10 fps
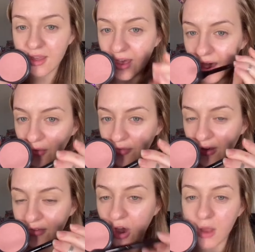E.L.F.
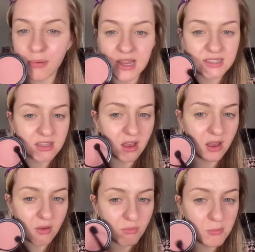Fluffy Eye
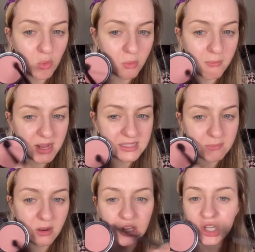Blender Rimmel Maxi
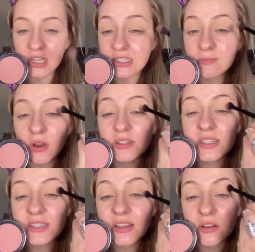Blush in Exposed.
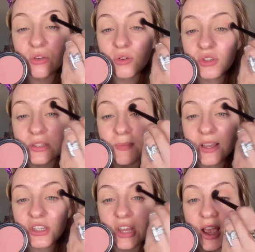It's a gorgeous pink
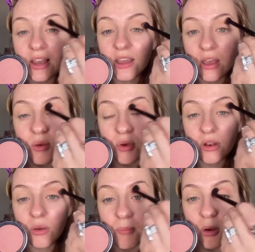shade. I'm going
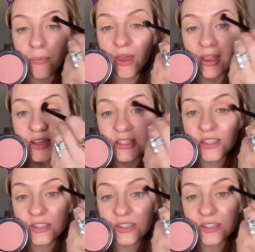to pop that into the